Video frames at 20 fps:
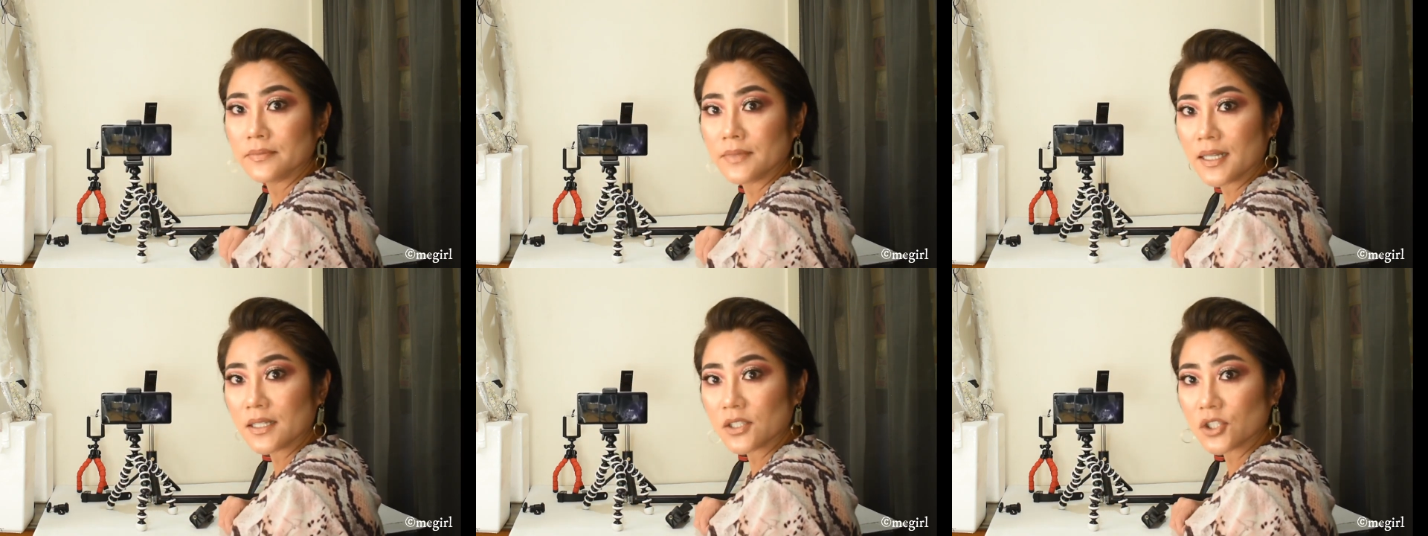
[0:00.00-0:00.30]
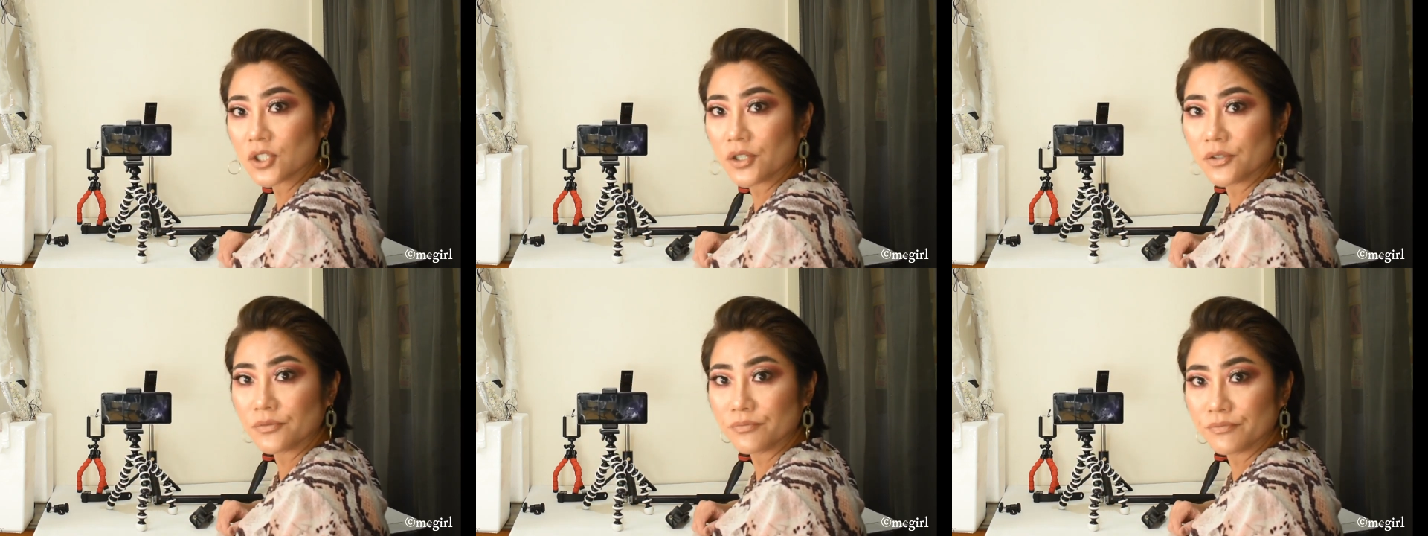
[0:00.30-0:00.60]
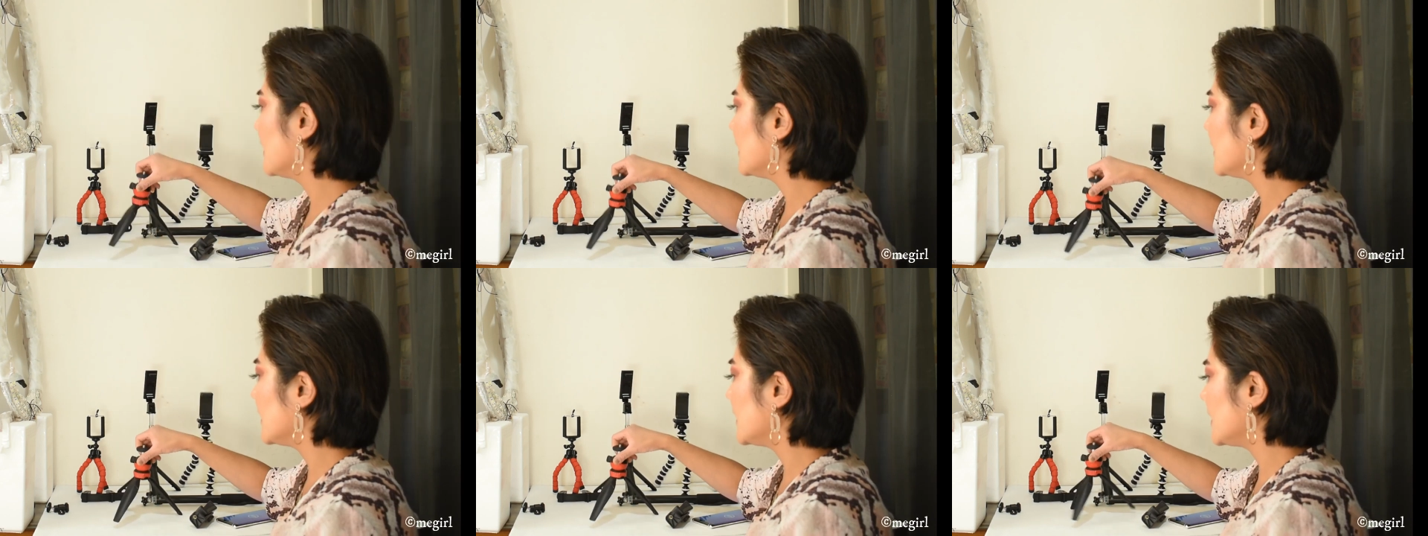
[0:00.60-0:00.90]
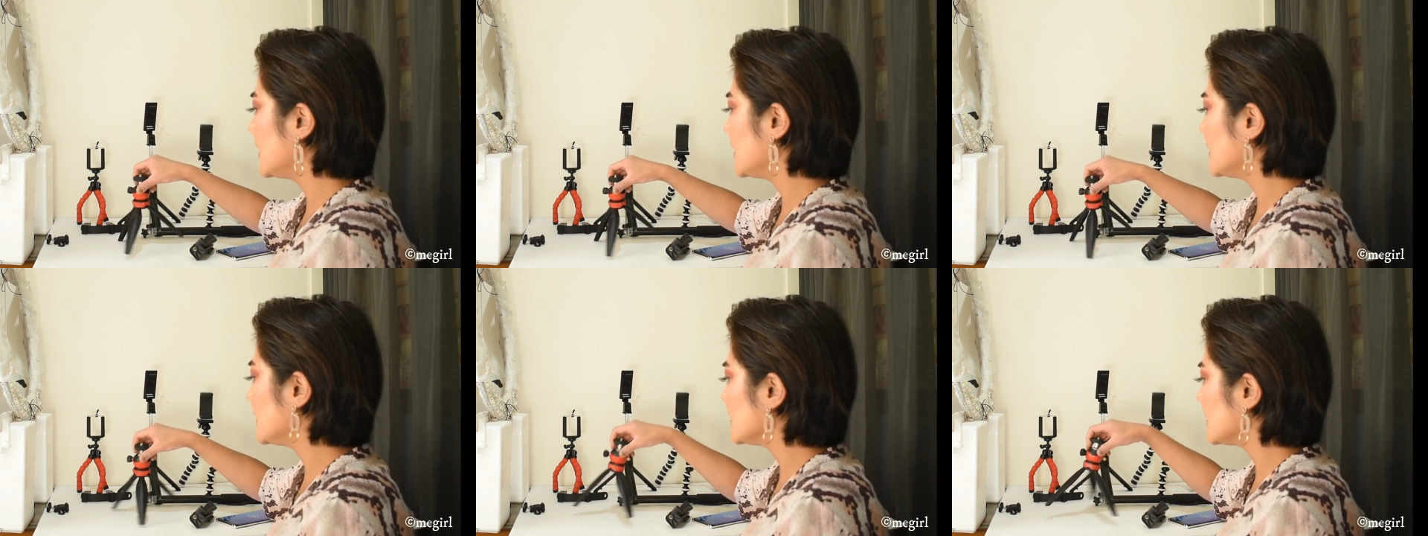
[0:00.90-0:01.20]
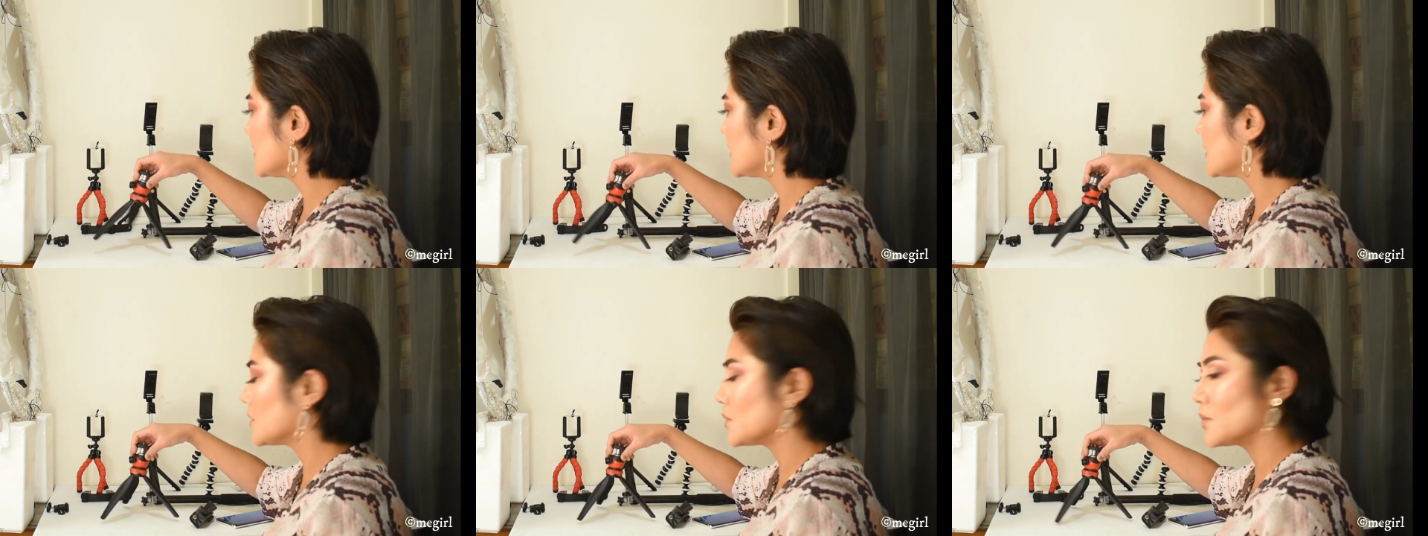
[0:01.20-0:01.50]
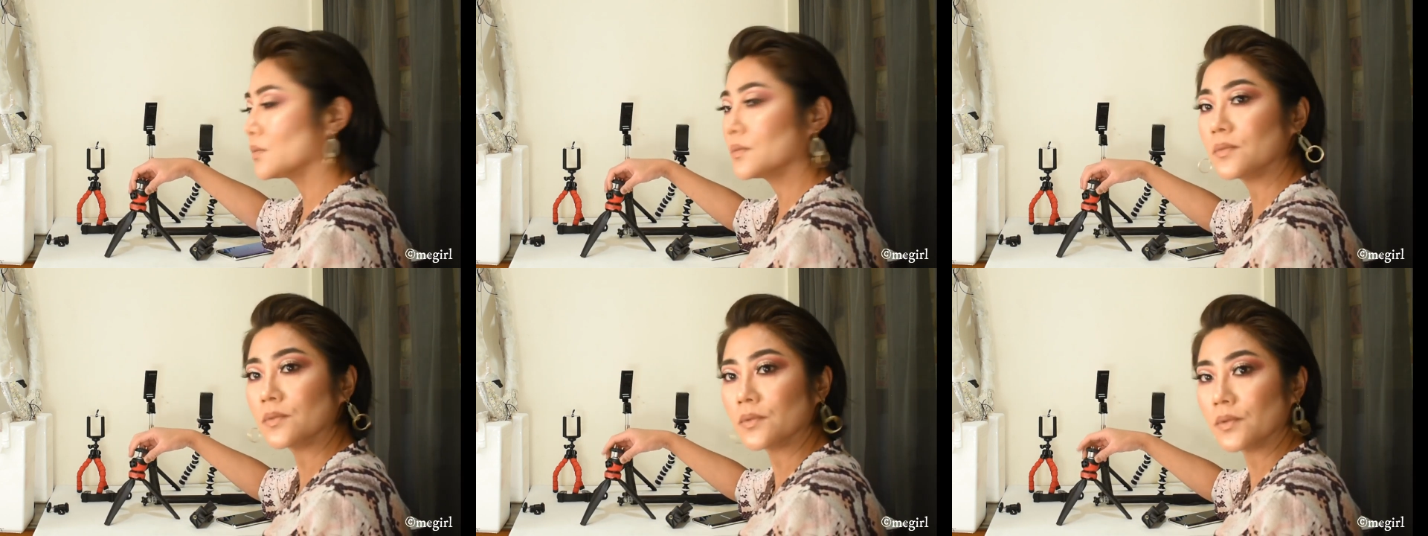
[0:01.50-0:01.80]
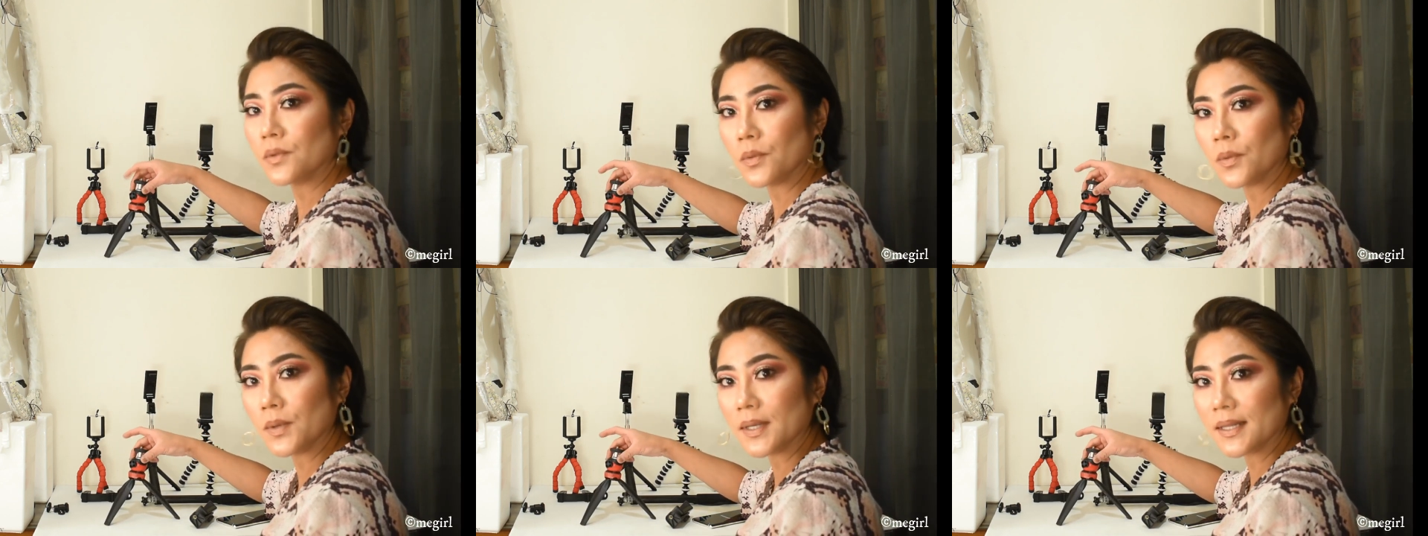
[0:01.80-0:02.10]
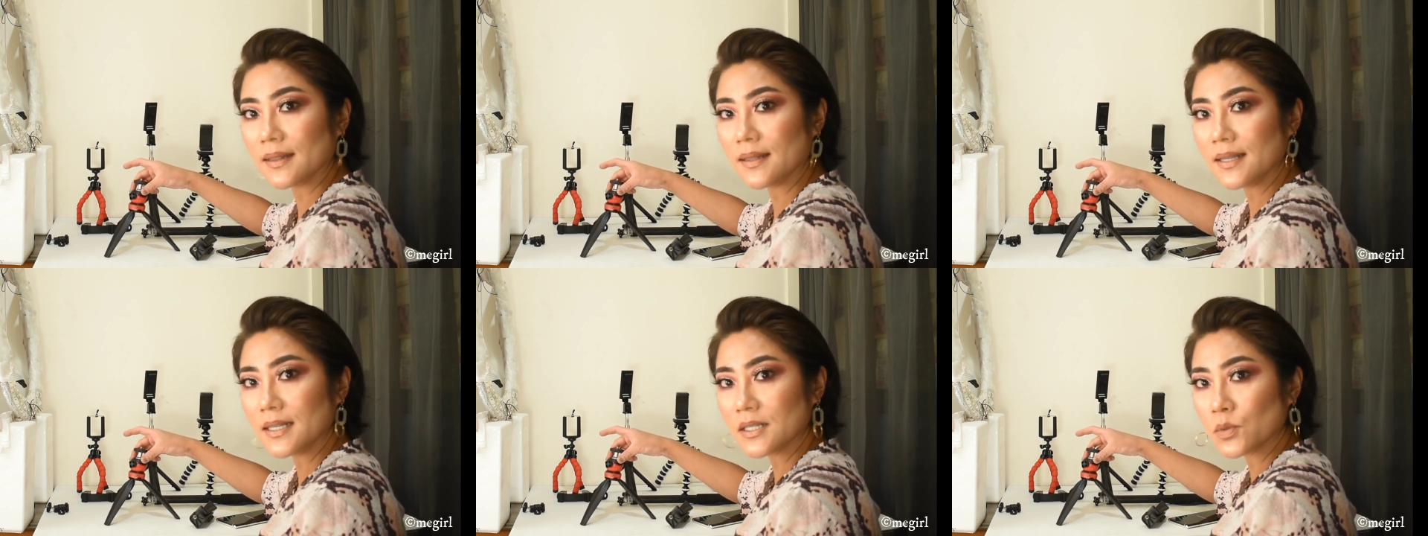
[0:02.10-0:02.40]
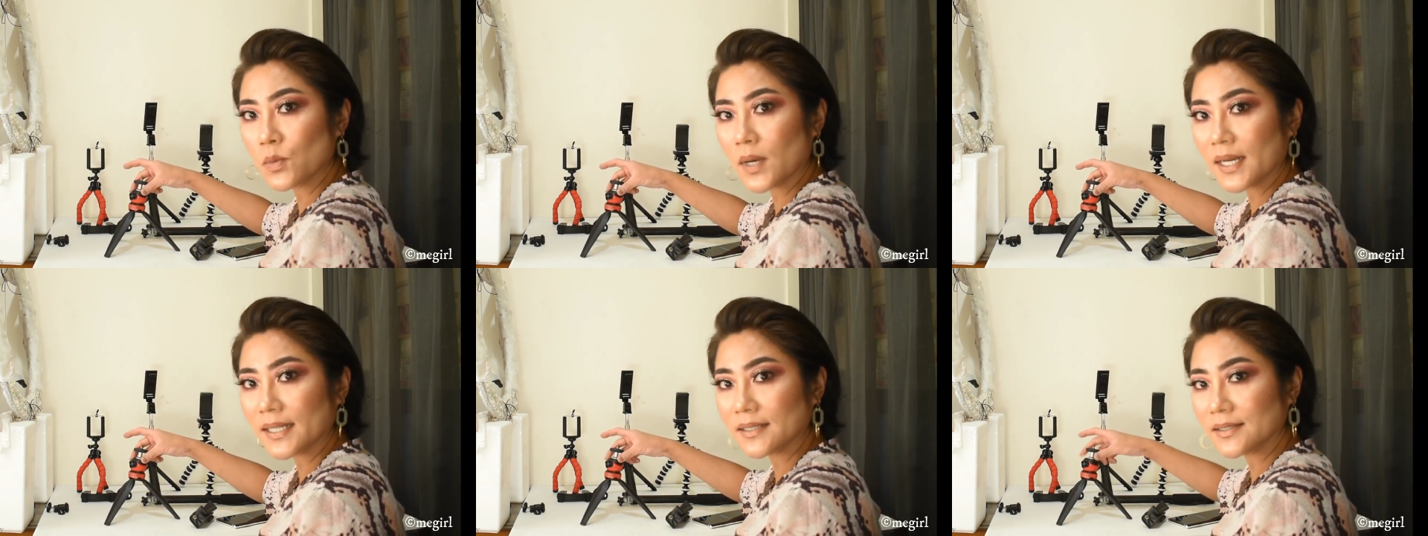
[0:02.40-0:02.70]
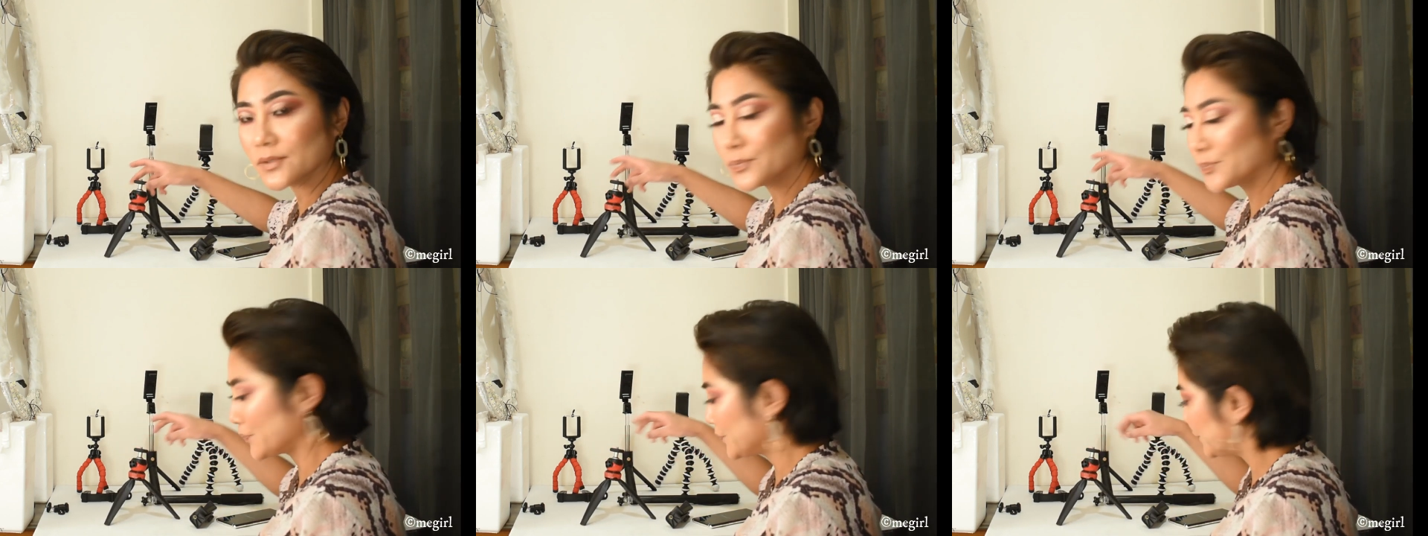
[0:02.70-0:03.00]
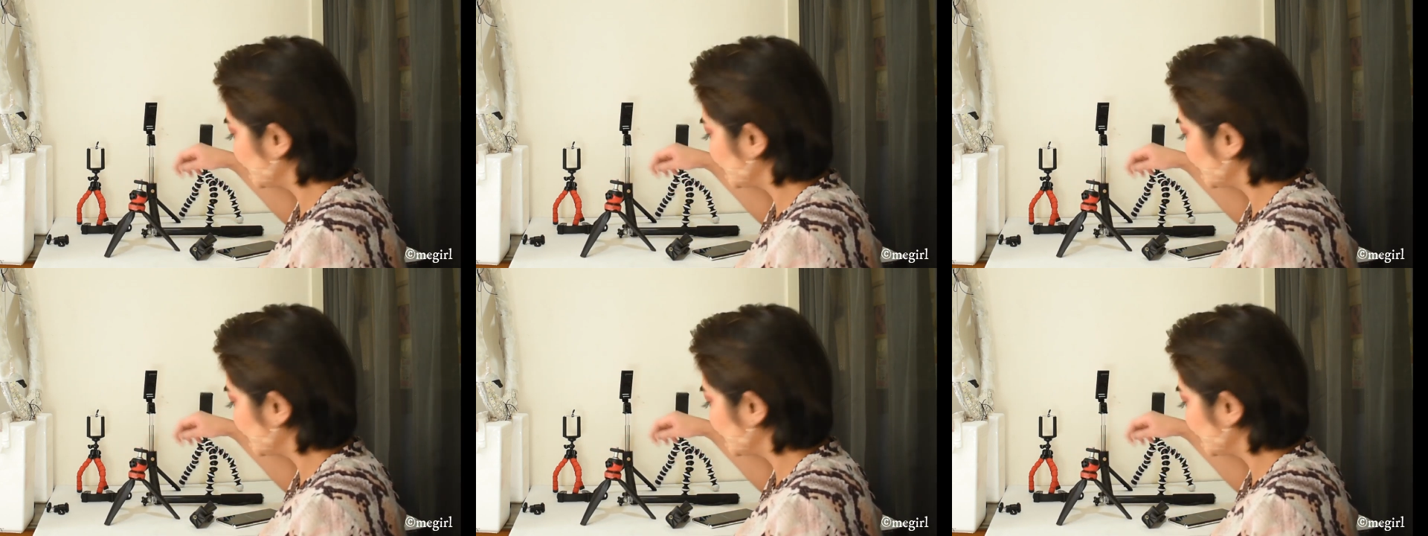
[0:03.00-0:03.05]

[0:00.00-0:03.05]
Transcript: like so. And then with this one,